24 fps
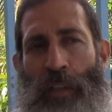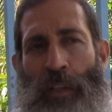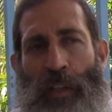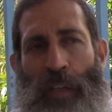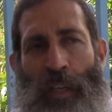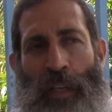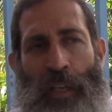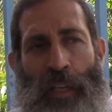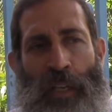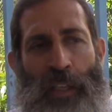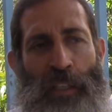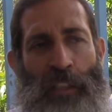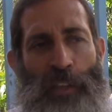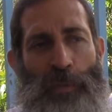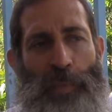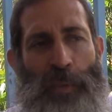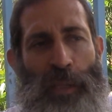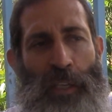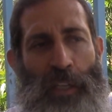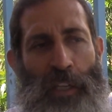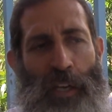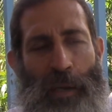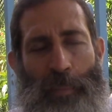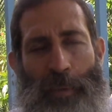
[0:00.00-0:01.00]
And it's
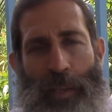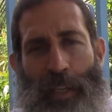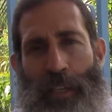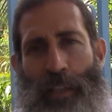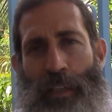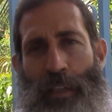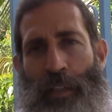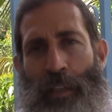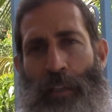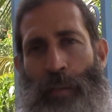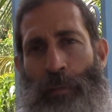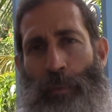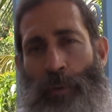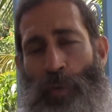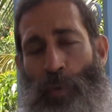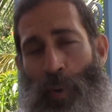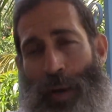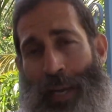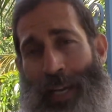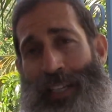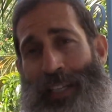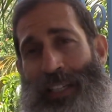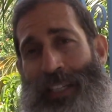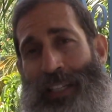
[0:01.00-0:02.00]
becoming uh,
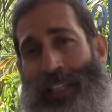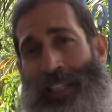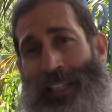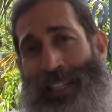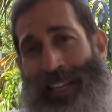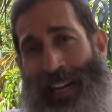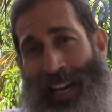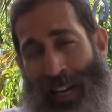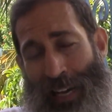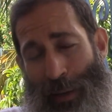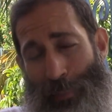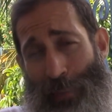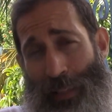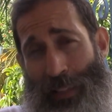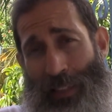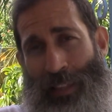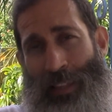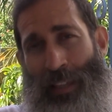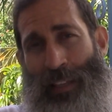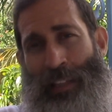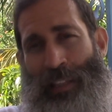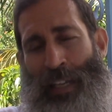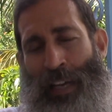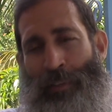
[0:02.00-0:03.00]
quite the common
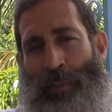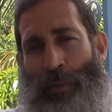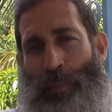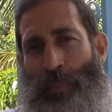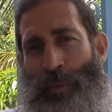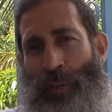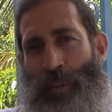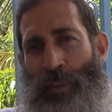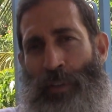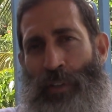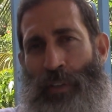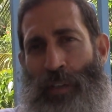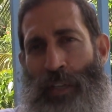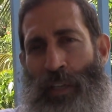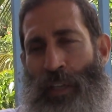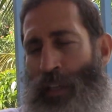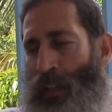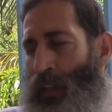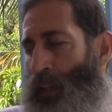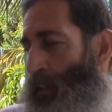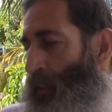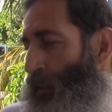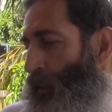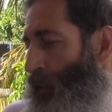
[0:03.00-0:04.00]
thing to have a beard.
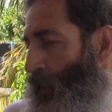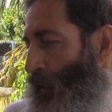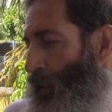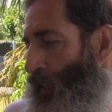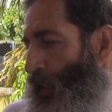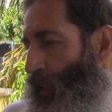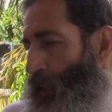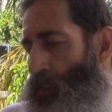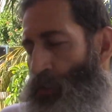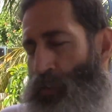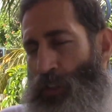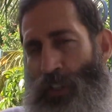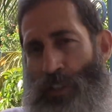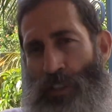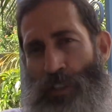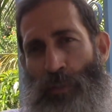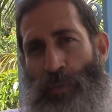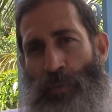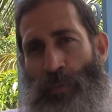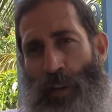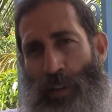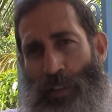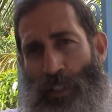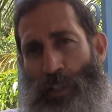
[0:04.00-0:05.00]
And it's just a
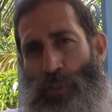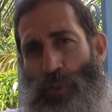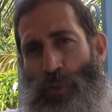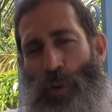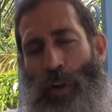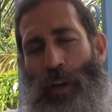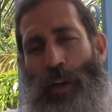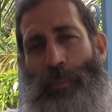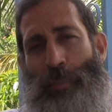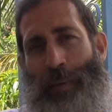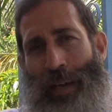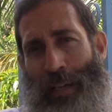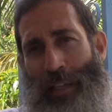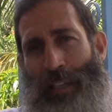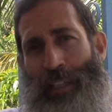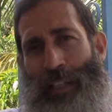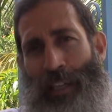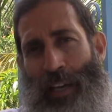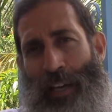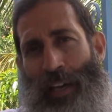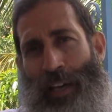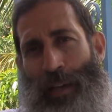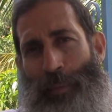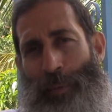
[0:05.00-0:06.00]
very short amount of
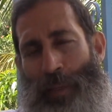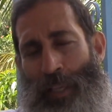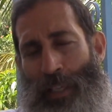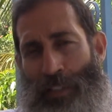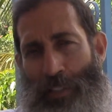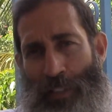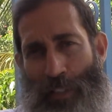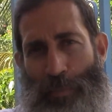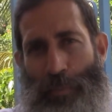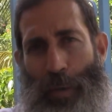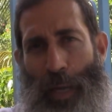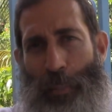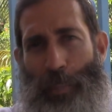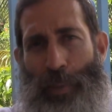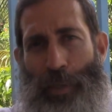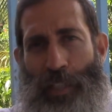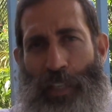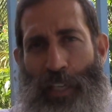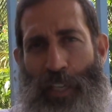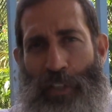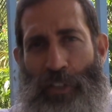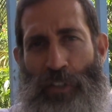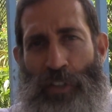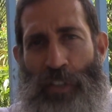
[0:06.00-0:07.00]
time. And this is my
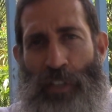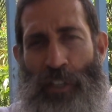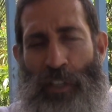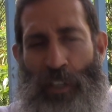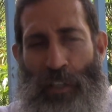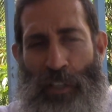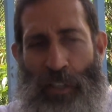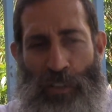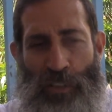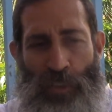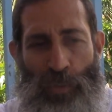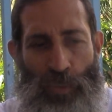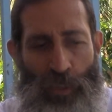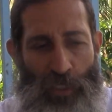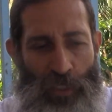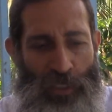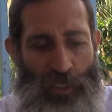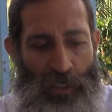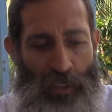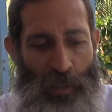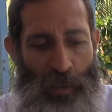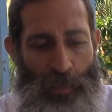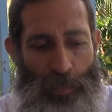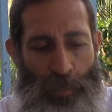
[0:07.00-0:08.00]
prediction here to
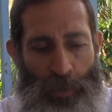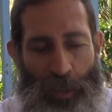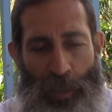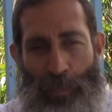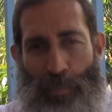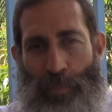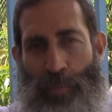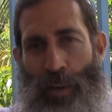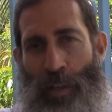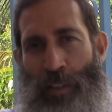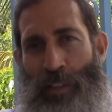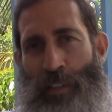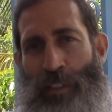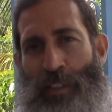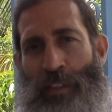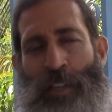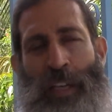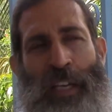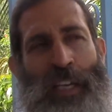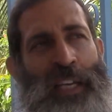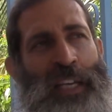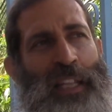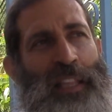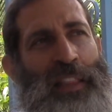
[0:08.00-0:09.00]
us uh, beard brothers
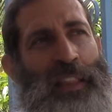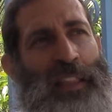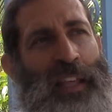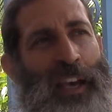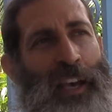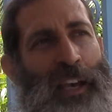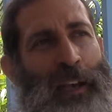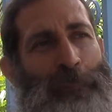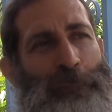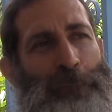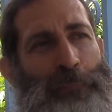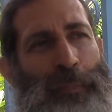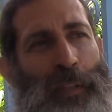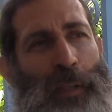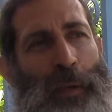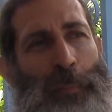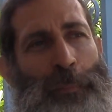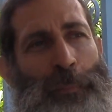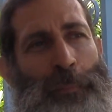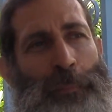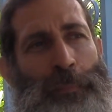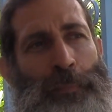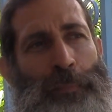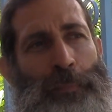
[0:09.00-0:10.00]
that
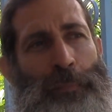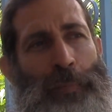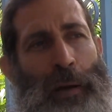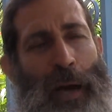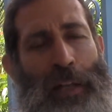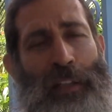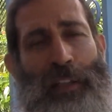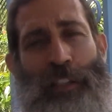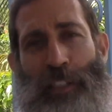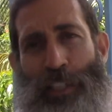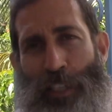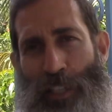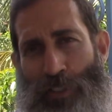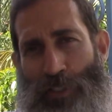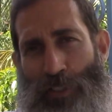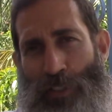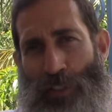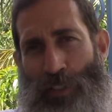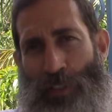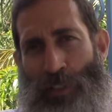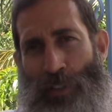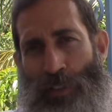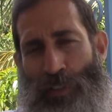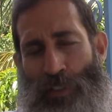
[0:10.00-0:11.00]
um,
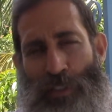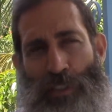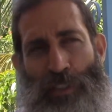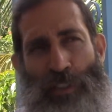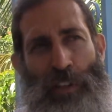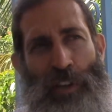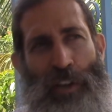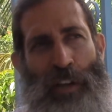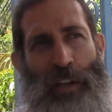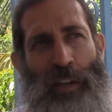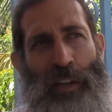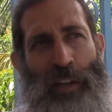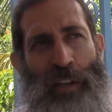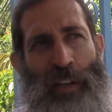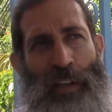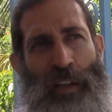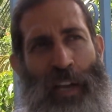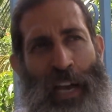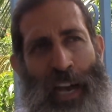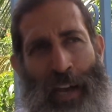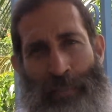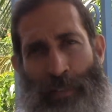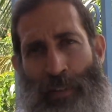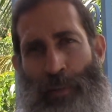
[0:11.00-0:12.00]
politicians are going to start
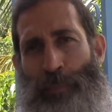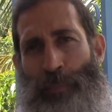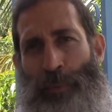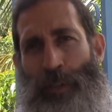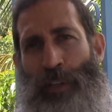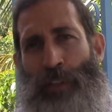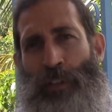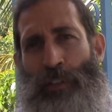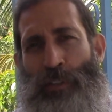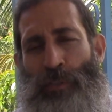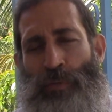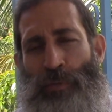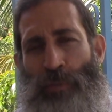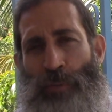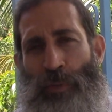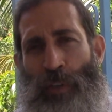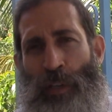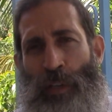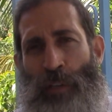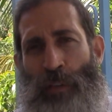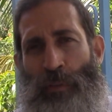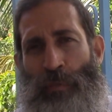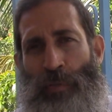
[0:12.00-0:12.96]
having beards uh,